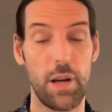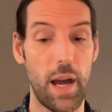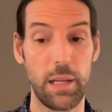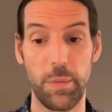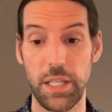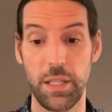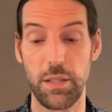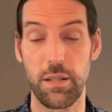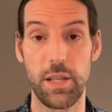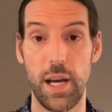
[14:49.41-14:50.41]
unlimited
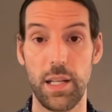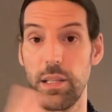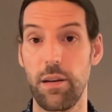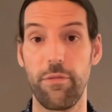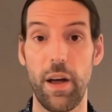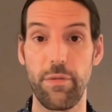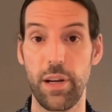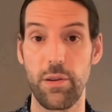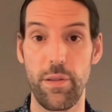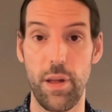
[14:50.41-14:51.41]
sites and
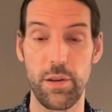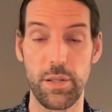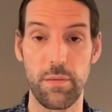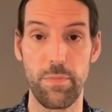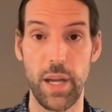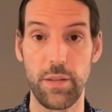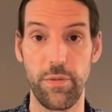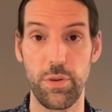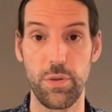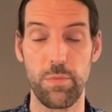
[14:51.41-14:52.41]
500,000 page
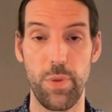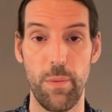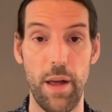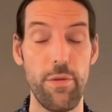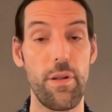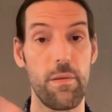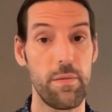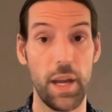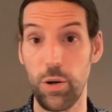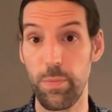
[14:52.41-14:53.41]
views per month.
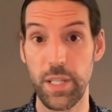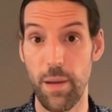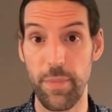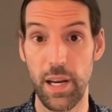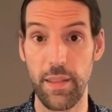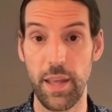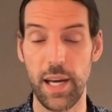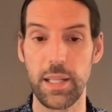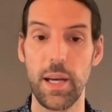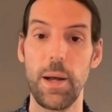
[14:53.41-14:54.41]
That could be something like that.